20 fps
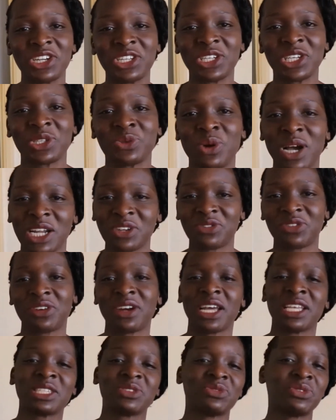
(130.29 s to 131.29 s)
She's worked for
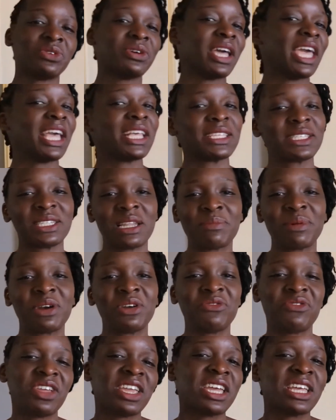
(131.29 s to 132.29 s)
us for X number
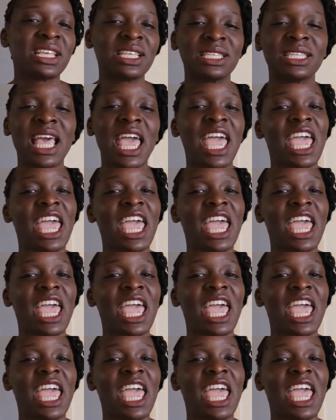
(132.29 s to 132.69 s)
of years,